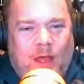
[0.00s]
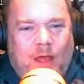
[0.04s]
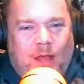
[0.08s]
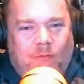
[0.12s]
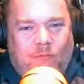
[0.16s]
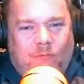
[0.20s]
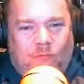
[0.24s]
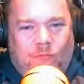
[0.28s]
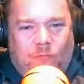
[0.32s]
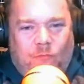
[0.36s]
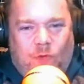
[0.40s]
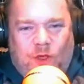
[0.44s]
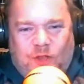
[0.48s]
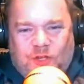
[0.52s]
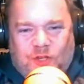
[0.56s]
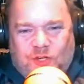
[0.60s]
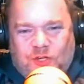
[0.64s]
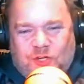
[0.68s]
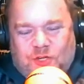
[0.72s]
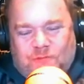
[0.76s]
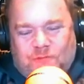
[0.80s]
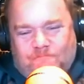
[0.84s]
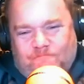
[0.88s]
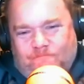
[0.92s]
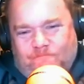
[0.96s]

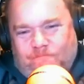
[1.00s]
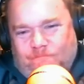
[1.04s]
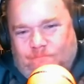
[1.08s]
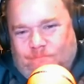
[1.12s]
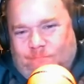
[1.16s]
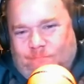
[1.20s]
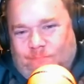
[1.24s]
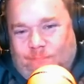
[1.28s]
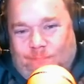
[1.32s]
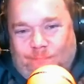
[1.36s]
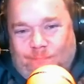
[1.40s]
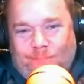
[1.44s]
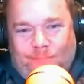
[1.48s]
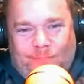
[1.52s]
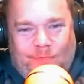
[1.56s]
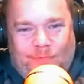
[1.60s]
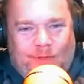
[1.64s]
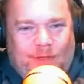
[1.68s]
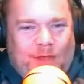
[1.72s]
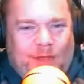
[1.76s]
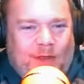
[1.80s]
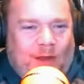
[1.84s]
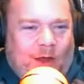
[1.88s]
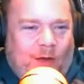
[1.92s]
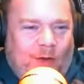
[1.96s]
Which,
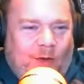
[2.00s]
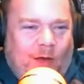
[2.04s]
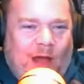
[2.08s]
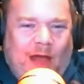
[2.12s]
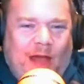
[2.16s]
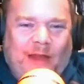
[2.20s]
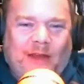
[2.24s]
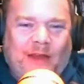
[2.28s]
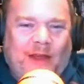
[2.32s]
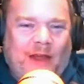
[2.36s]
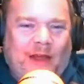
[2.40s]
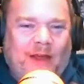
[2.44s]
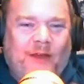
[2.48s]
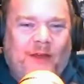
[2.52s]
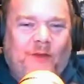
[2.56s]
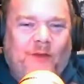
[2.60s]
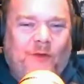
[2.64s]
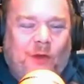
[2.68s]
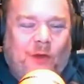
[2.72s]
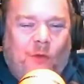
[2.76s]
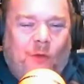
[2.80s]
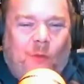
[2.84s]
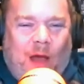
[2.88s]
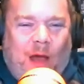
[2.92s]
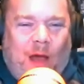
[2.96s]
I don't
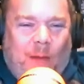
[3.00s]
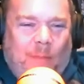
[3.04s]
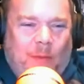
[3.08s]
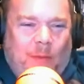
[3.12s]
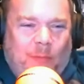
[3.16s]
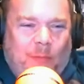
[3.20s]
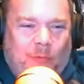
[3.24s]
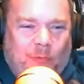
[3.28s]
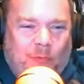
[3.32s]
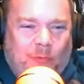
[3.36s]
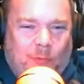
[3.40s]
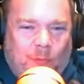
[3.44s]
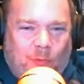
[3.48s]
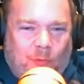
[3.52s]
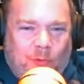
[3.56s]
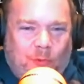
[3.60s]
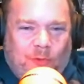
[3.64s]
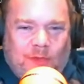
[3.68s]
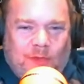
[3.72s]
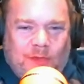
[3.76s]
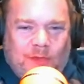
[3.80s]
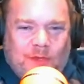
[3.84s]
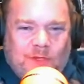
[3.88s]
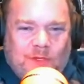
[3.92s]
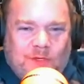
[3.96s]
know why people report
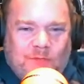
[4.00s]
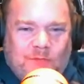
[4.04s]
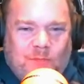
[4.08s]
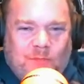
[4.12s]
this,